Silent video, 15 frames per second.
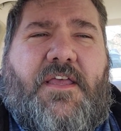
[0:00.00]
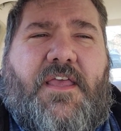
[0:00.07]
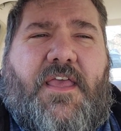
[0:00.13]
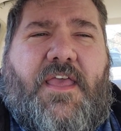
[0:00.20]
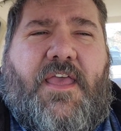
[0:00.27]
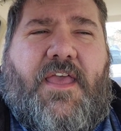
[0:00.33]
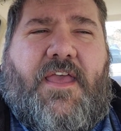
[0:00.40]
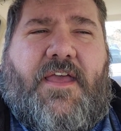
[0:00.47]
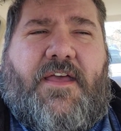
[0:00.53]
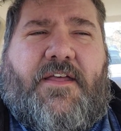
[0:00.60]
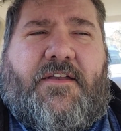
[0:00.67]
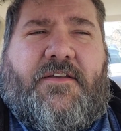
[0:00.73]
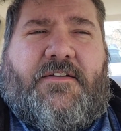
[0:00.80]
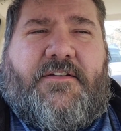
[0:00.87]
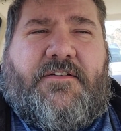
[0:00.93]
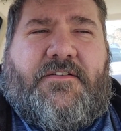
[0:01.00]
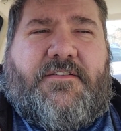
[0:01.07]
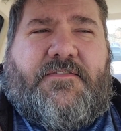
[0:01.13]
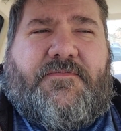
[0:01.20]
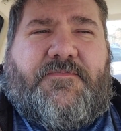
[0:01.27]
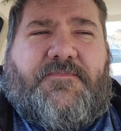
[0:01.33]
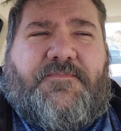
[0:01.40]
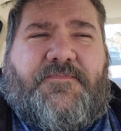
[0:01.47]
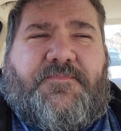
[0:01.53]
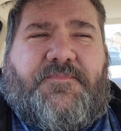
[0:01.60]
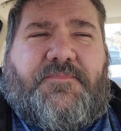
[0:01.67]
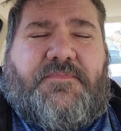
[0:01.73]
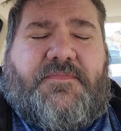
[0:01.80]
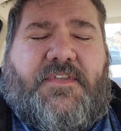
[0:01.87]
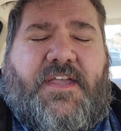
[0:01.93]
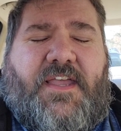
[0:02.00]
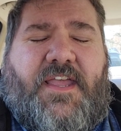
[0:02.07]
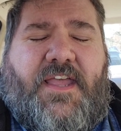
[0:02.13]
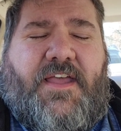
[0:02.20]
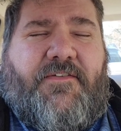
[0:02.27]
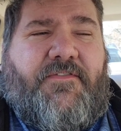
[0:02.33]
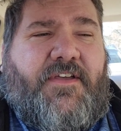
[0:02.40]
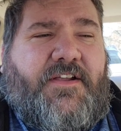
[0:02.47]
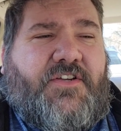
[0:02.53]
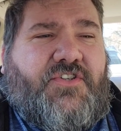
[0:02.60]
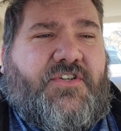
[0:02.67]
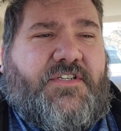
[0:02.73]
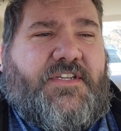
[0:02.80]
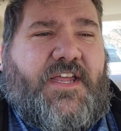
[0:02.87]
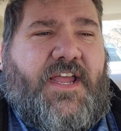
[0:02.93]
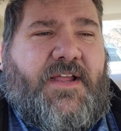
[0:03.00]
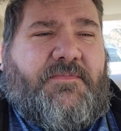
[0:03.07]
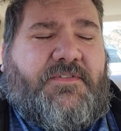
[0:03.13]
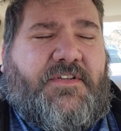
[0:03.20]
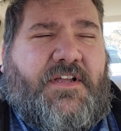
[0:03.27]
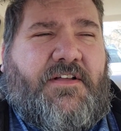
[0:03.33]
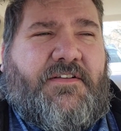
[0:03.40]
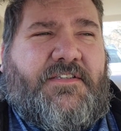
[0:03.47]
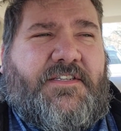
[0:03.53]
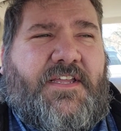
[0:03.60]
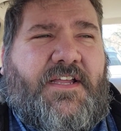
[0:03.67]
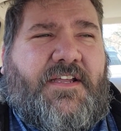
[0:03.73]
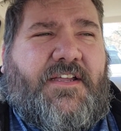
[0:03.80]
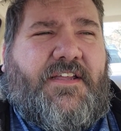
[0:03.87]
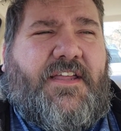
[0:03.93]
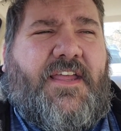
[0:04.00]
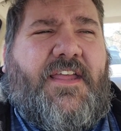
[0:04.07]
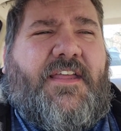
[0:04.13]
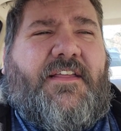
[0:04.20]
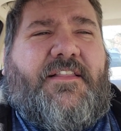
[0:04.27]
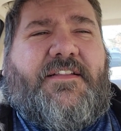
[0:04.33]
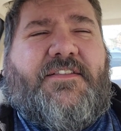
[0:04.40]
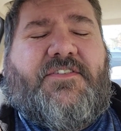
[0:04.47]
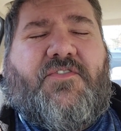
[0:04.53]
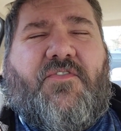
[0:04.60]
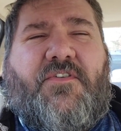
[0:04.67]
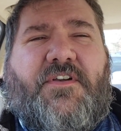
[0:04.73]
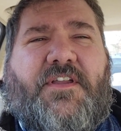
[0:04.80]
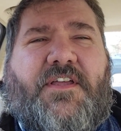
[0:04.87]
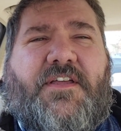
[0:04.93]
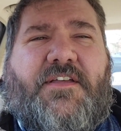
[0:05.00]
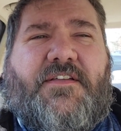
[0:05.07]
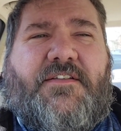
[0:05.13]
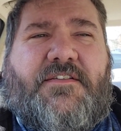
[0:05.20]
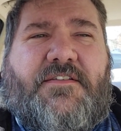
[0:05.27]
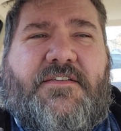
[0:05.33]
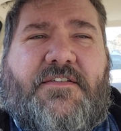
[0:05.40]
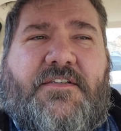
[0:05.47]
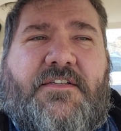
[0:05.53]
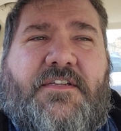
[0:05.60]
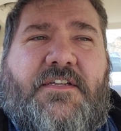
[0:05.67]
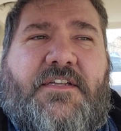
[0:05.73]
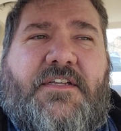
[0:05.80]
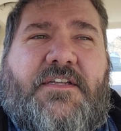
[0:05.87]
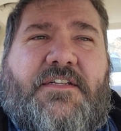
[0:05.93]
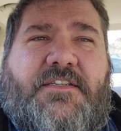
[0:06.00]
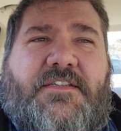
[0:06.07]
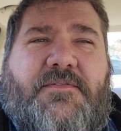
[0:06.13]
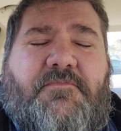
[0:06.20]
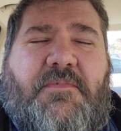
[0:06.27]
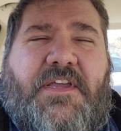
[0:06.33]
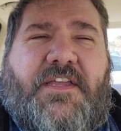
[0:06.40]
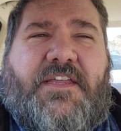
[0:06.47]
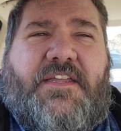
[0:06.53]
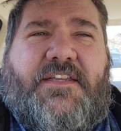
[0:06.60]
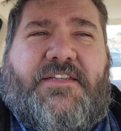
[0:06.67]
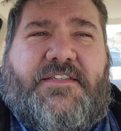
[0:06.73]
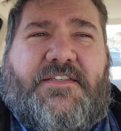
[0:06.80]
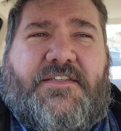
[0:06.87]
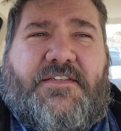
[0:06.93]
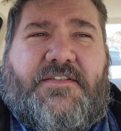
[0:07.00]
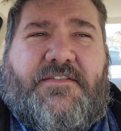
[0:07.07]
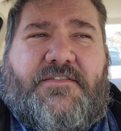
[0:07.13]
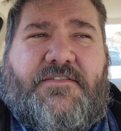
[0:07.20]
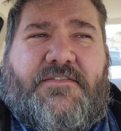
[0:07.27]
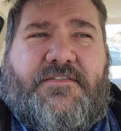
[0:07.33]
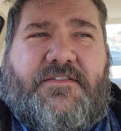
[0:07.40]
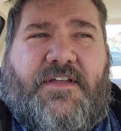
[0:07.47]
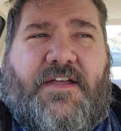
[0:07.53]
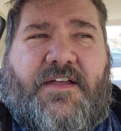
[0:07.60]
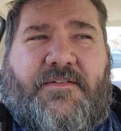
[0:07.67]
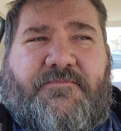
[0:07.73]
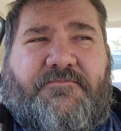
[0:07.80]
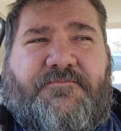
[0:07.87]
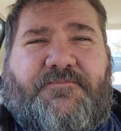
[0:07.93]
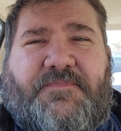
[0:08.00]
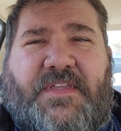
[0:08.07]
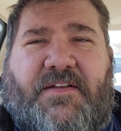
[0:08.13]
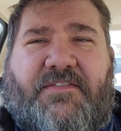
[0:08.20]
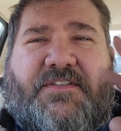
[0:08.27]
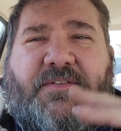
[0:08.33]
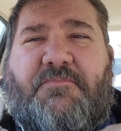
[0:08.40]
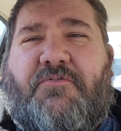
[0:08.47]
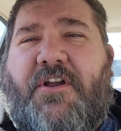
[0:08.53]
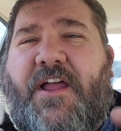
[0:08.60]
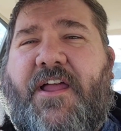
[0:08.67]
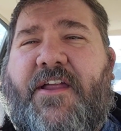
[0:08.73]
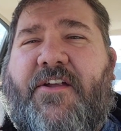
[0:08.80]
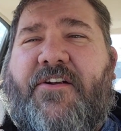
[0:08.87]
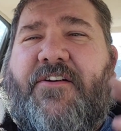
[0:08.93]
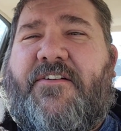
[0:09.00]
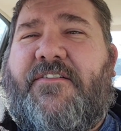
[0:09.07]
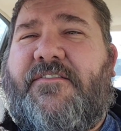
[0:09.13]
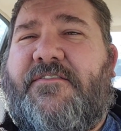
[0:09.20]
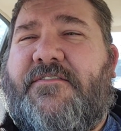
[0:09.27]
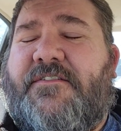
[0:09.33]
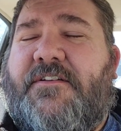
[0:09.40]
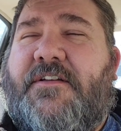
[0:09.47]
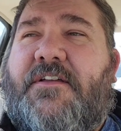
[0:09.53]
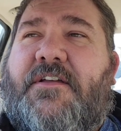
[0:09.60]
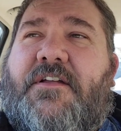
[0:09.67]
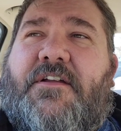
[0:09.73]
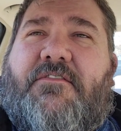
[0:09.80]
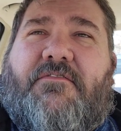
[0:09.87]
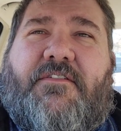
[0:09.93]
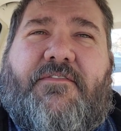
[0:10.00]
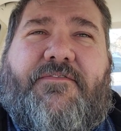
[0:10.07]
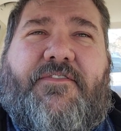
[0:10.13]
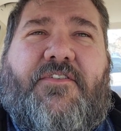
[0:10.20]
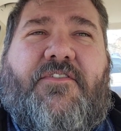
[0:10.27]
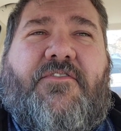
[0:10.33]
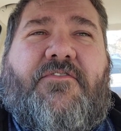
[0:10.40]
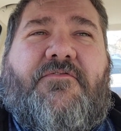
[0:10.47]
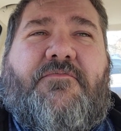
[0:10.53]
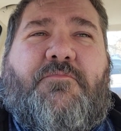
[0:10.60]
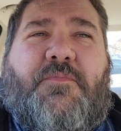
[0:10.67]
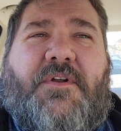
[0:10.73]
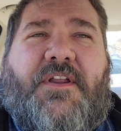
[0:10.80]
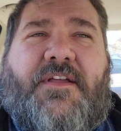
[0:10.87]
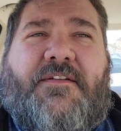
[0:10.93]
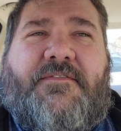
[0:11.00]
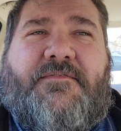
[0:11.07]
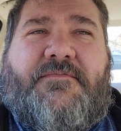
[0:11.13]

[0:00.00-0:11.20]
and I have extra time, so I was like, hey, let's go to Mickey's. That was a prior review, but I